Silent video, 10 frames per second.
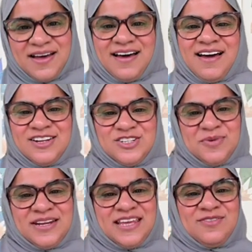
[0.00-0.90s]
there isn't that
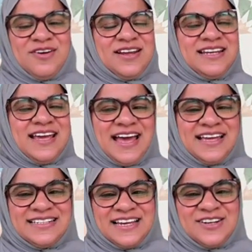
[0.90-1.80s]
many ladies, but
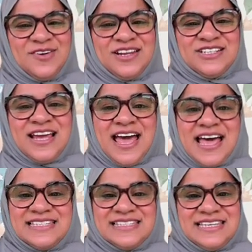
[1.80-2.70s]
I do want to give
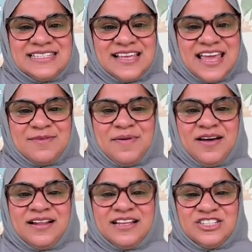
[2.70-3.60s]
credit and
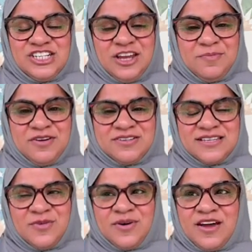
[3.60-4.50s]
acknowledge
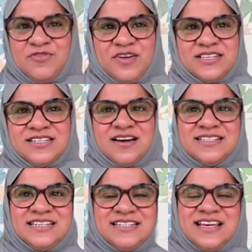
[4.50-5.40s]
Aziza Iqbal and
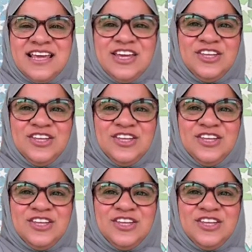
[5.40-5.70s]
Gia Mirza.